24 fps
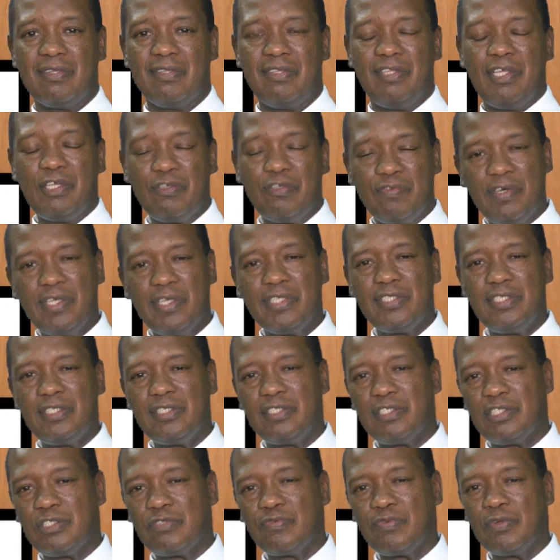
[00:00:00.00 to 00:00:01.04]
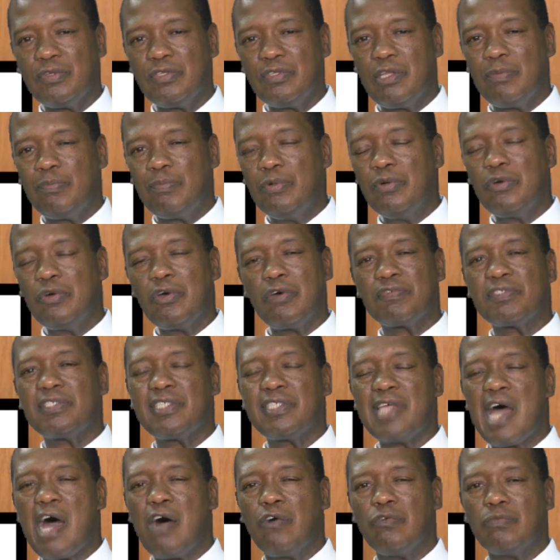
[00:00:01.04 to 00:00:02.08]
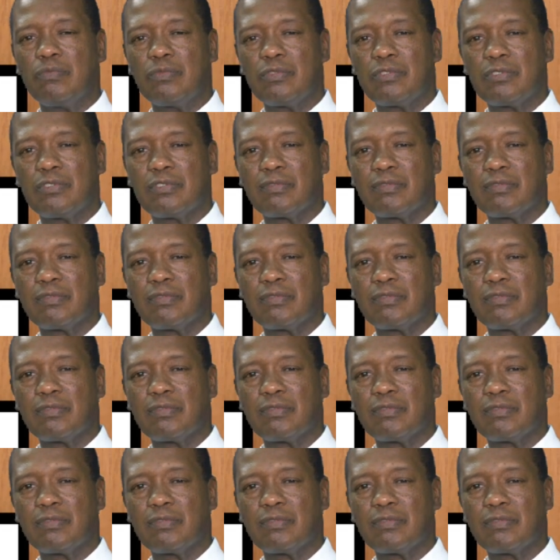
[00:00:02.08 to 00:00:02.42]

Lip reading: This verse is from the book of Psalms.